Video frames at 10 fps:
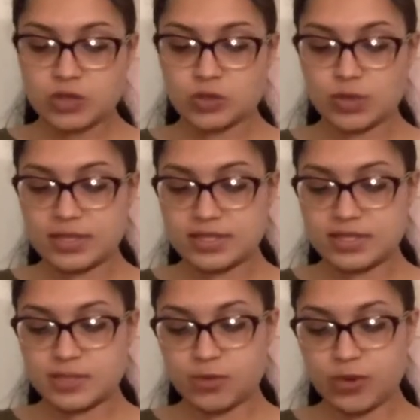
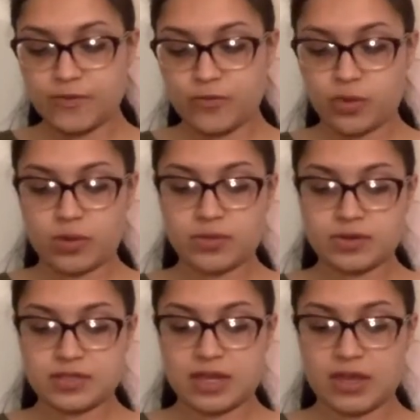
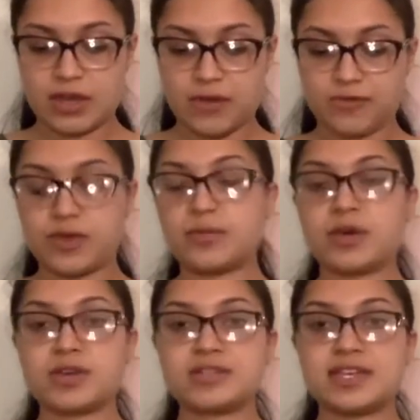26.4% of
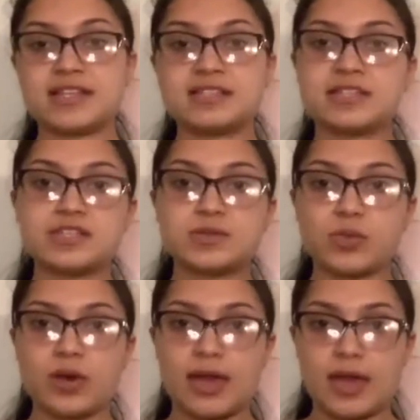females and
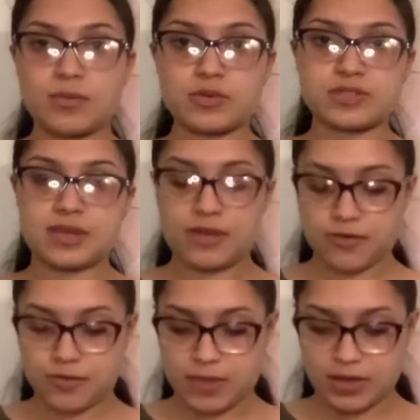6.8%
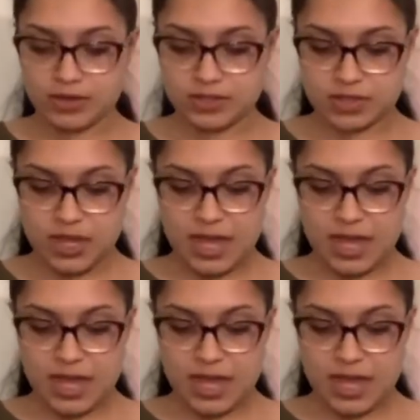of males